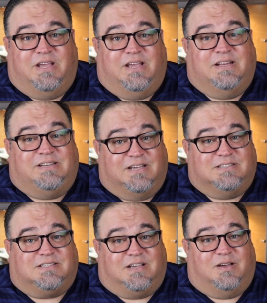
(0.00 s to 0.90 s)
and
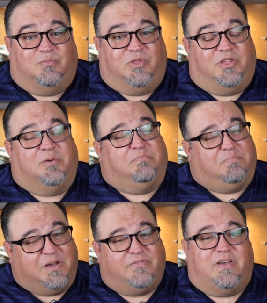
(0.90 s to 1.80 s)
does come with an
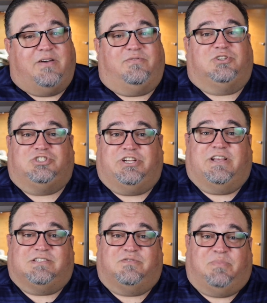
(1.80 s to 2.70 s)
above average
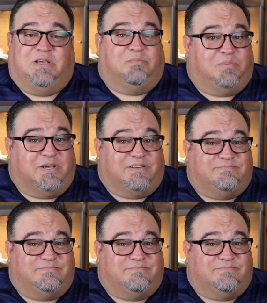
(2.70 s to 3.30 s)
chance of being bit.